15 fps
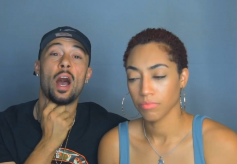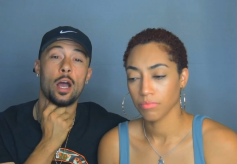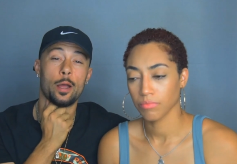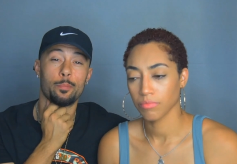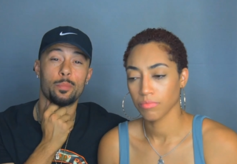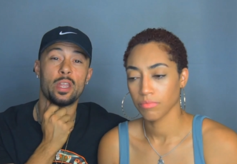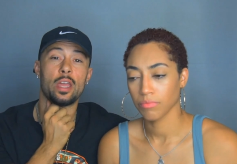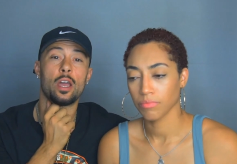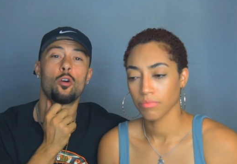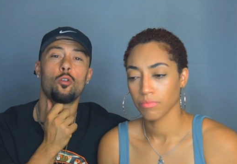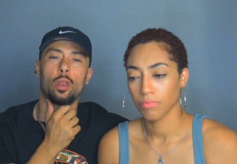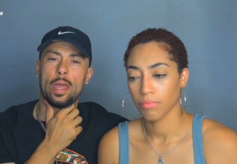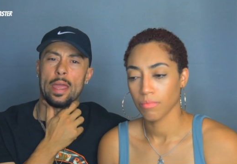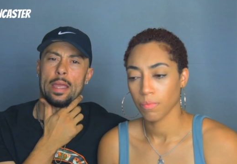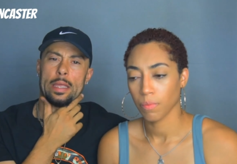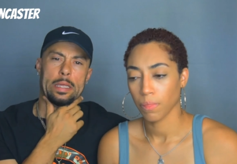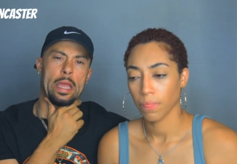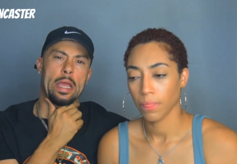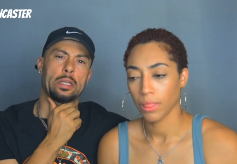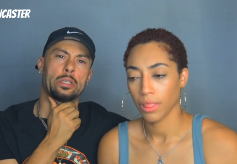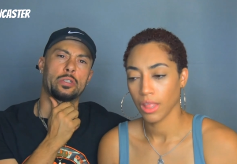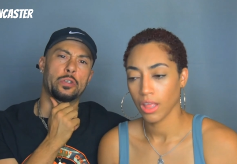Speaker 1: Palmdale,
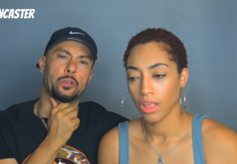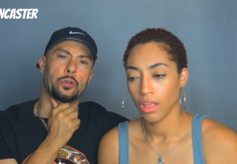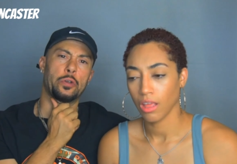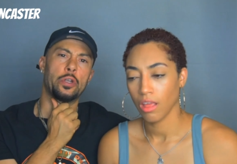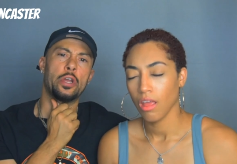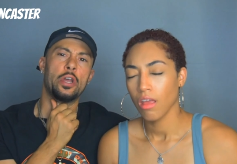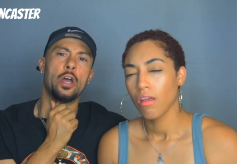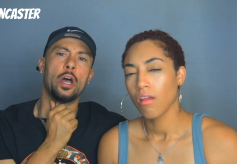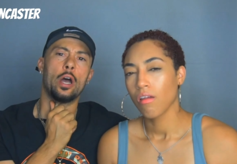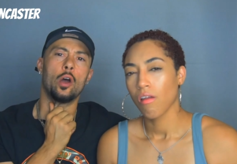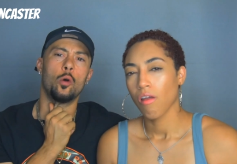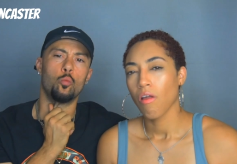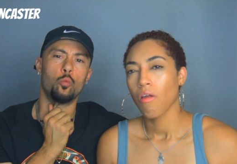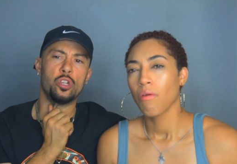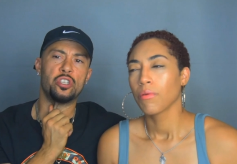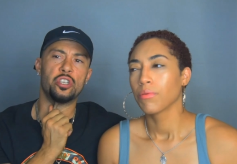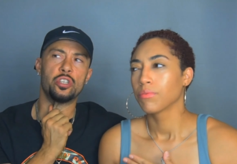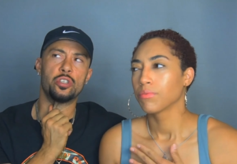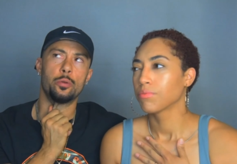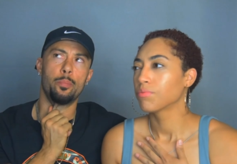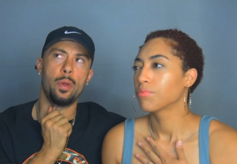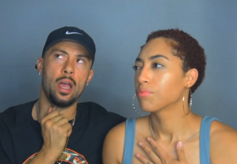Lancaster, um, which
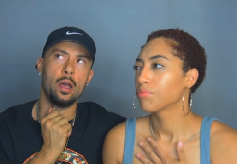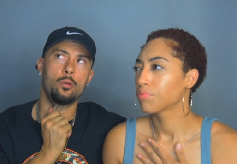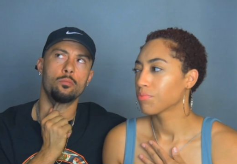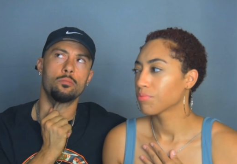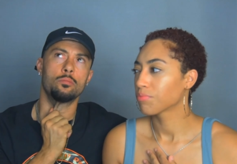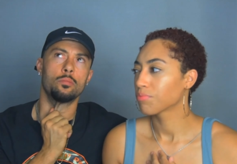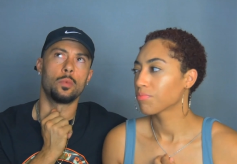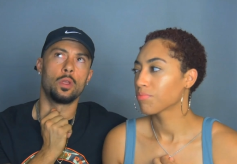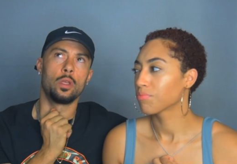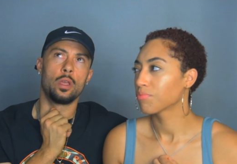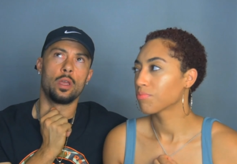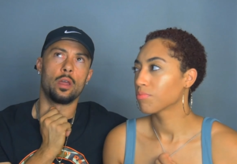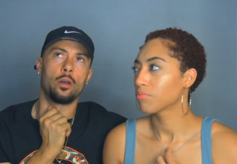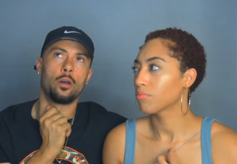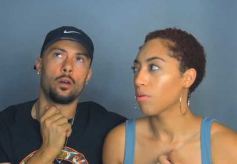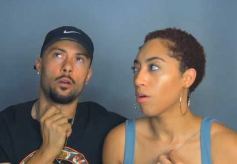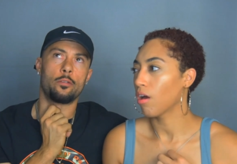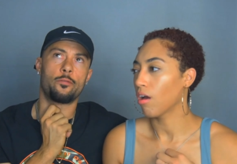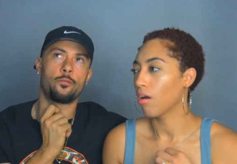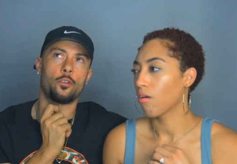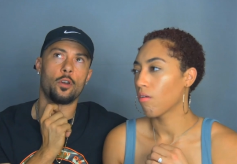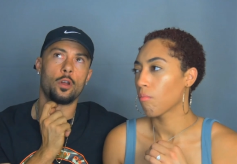is about uh,
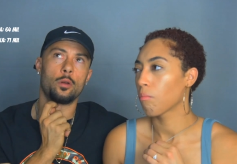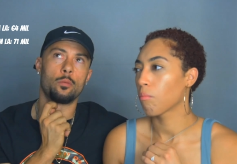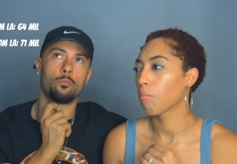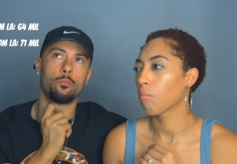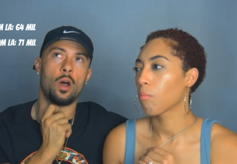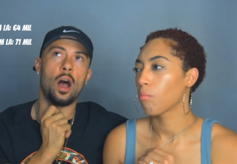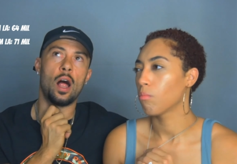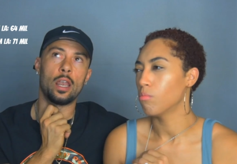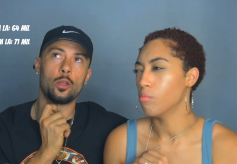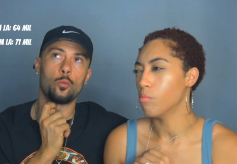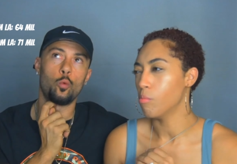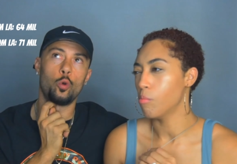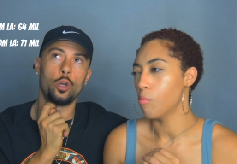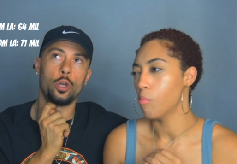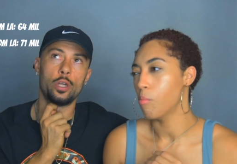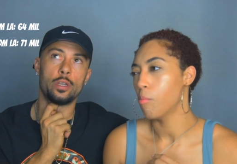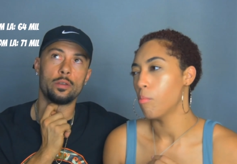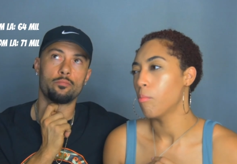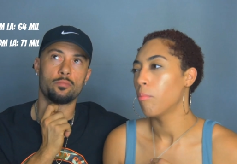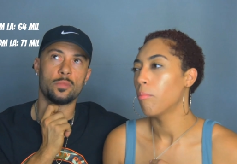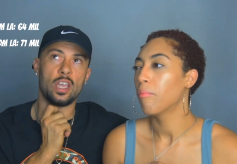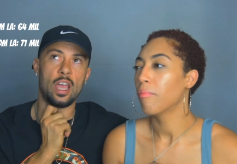from Hollywood,